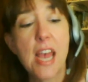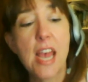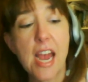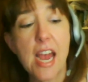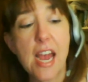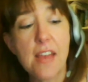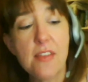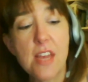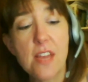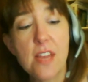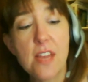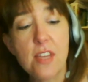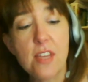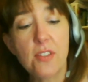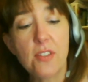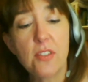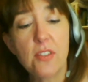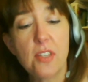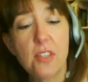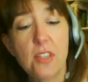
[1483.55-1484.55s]
and then
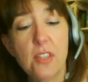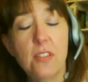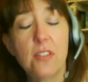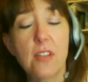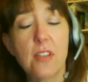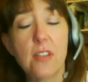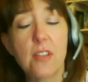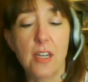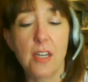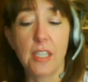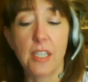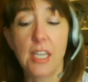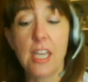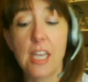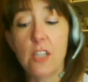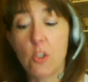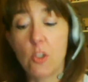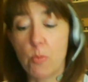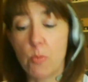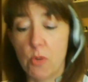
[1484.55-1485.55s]
this
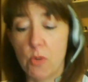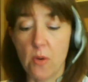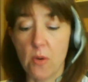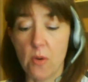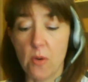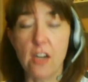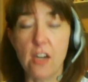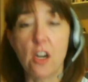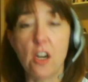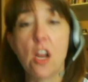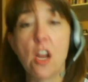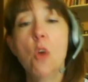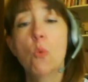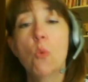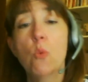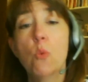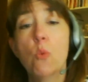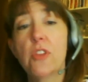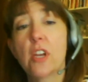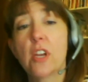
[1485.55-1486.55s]
kids book creator.
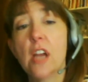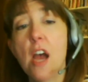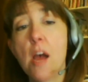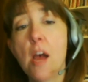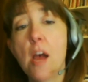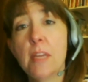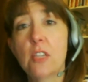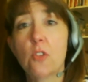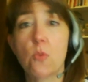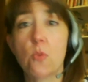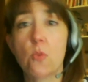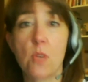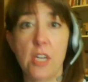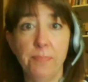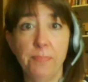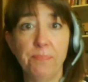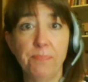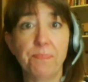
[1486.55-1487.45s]
With the comics one,